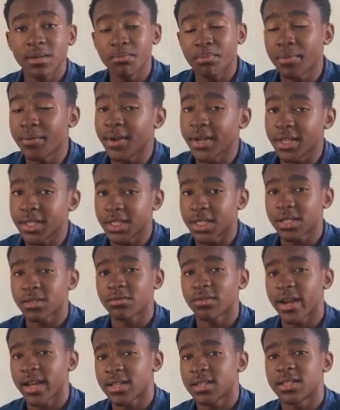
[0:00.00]
bridge,
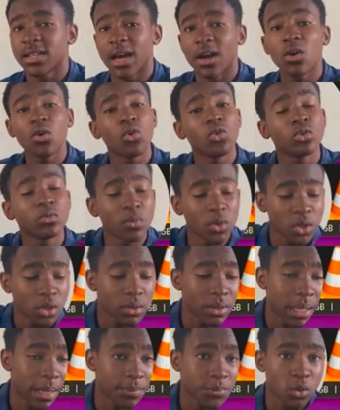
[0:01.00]
right, that old model
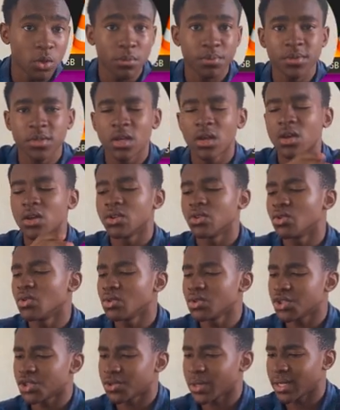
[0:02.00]
laptops
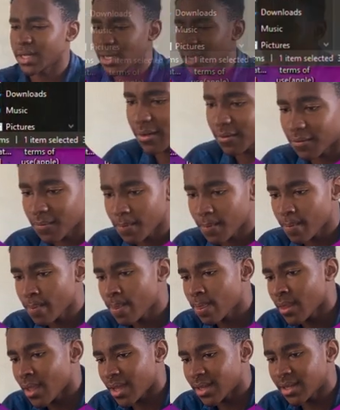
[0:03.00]
don't usually have.
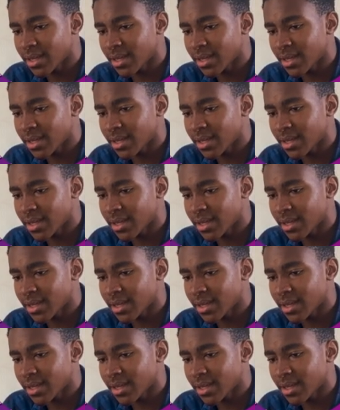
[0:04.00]
And